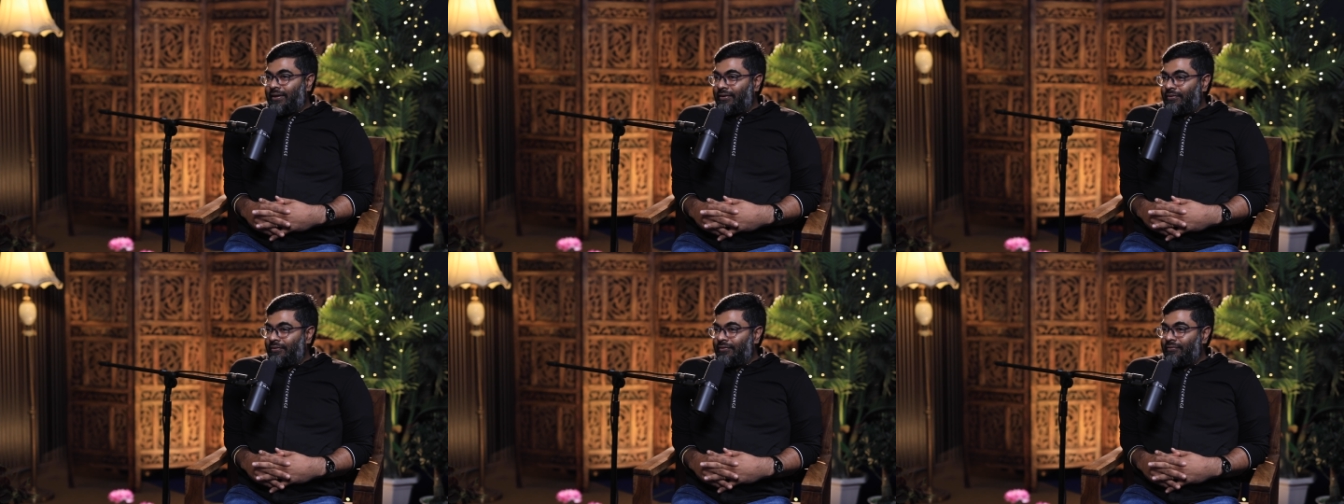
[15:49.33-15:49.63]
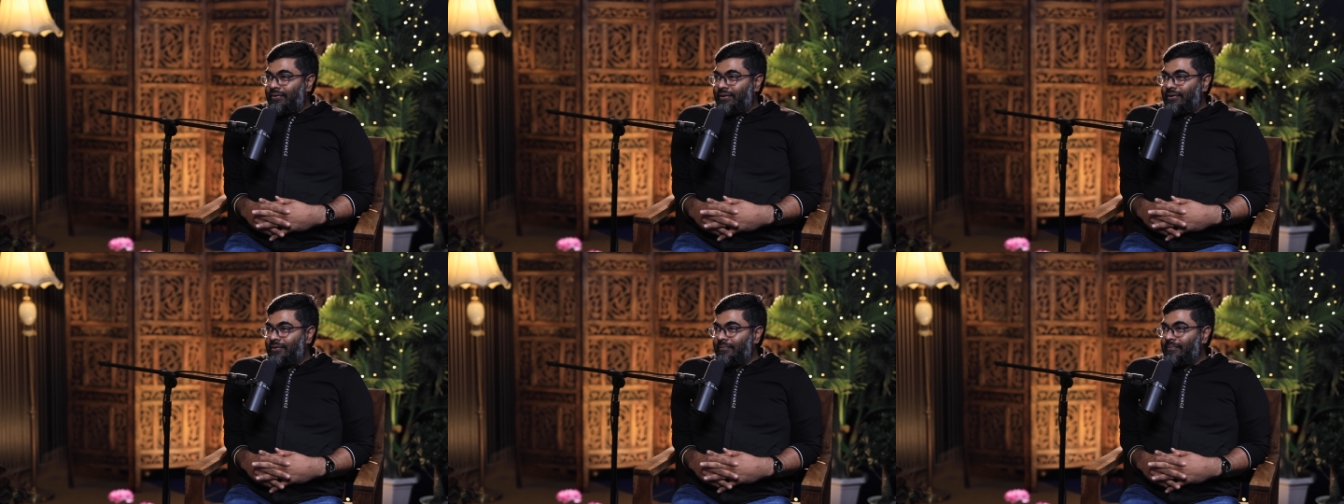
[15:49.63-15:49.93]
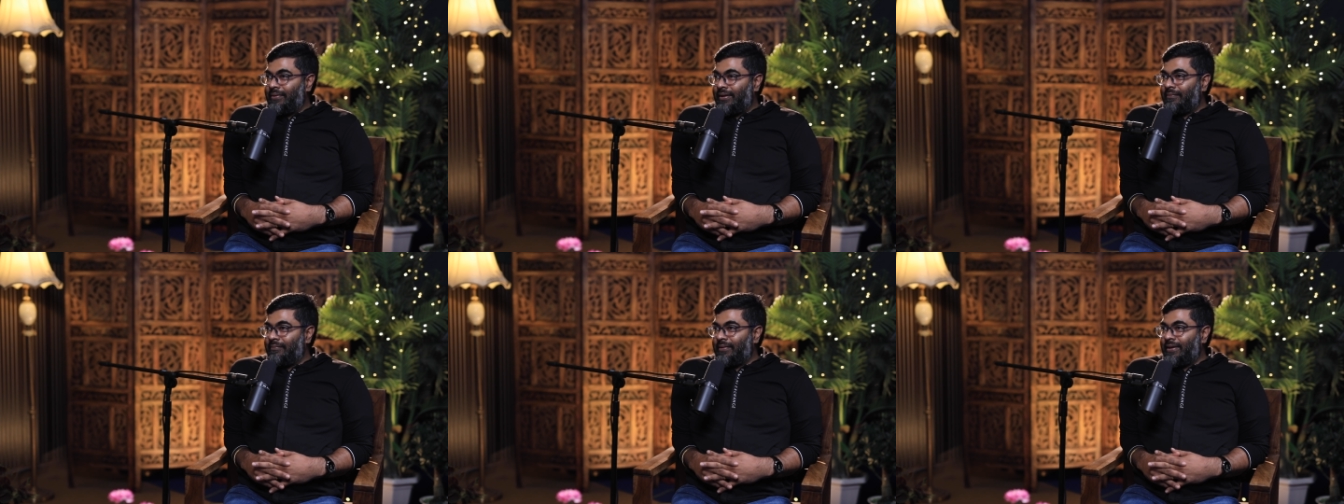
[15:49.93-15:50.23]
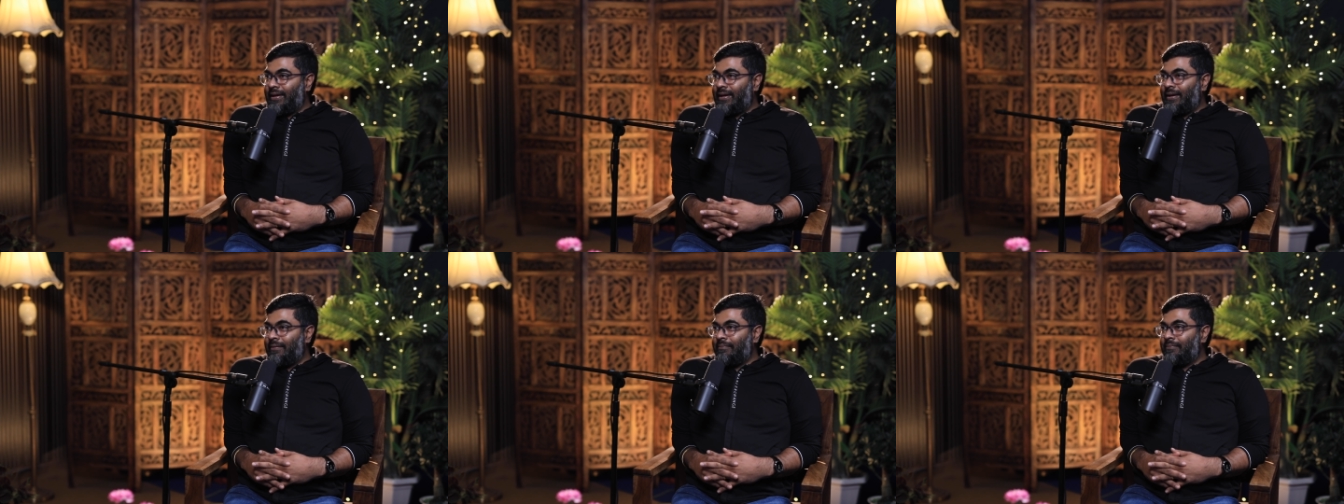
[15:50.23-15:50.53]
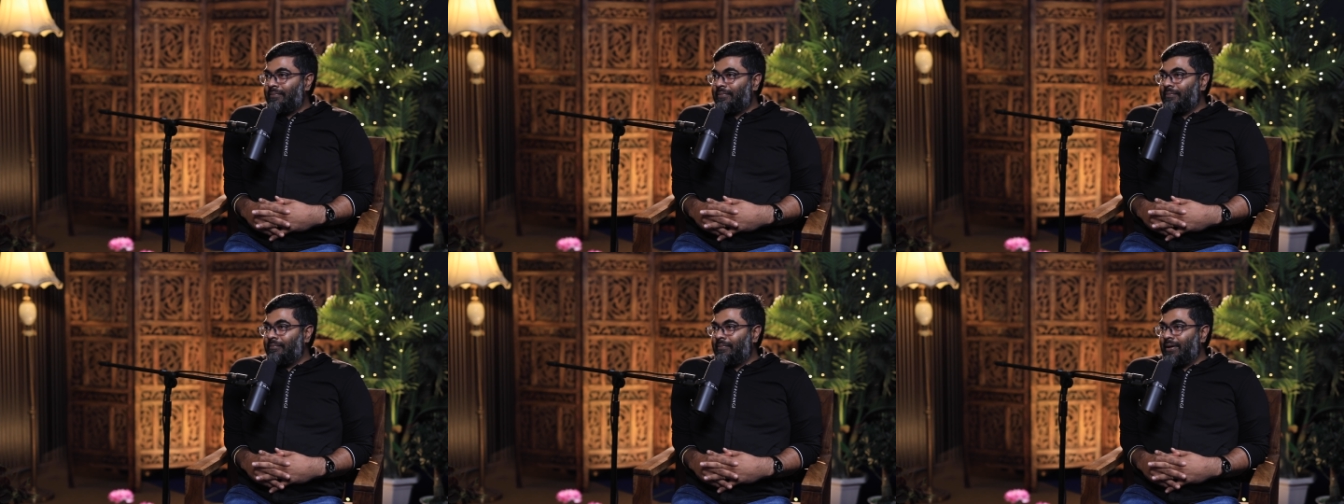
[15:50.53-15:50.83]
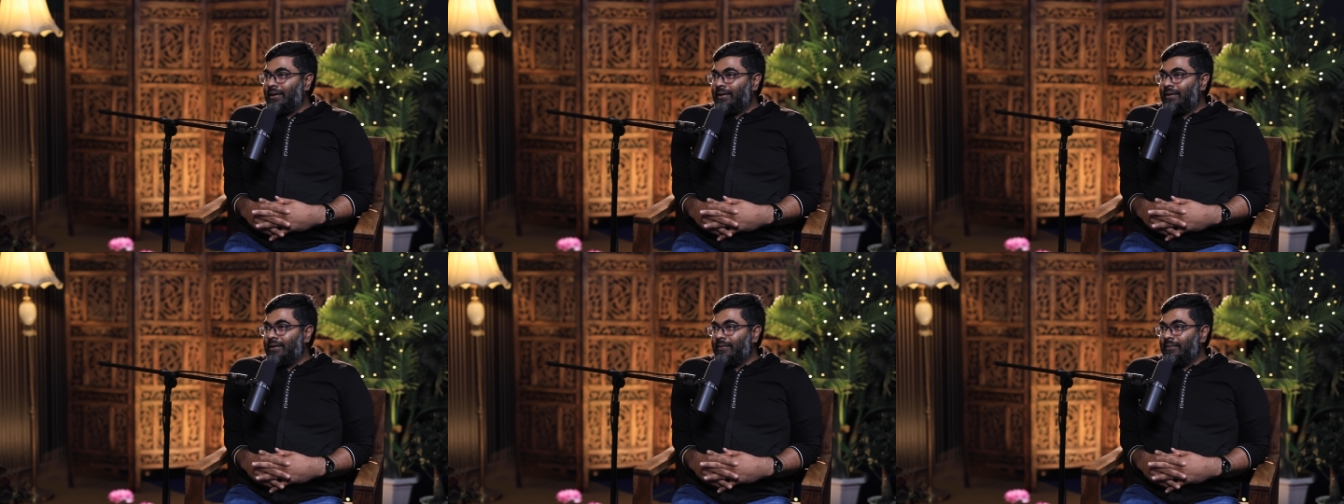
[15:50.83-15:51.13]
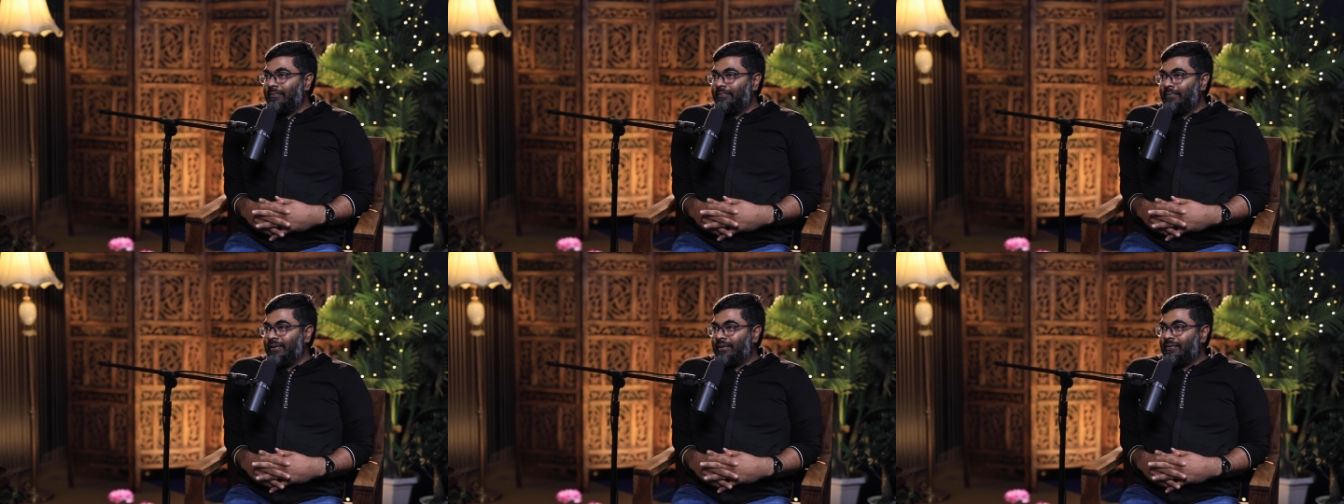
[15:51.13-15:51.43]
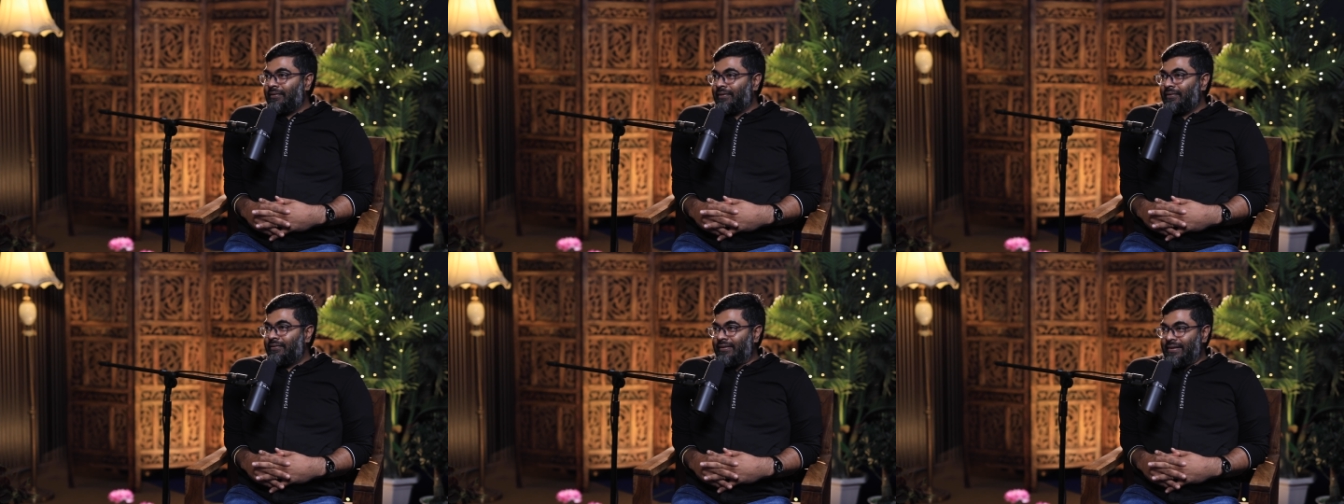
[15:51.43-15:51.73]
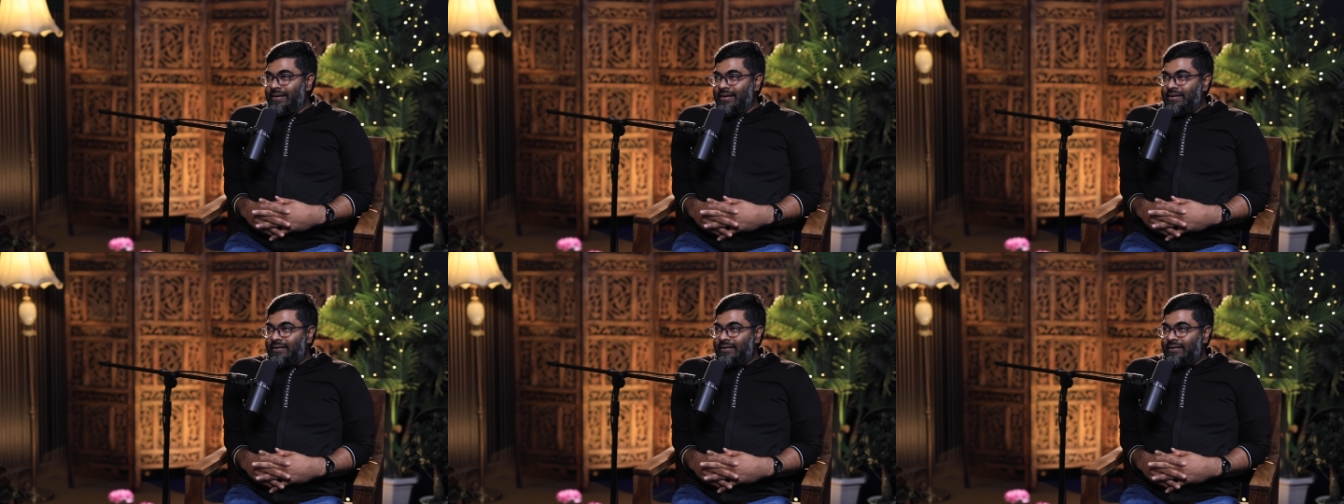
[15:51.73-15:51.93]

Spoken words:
I don't want to make my app bulky because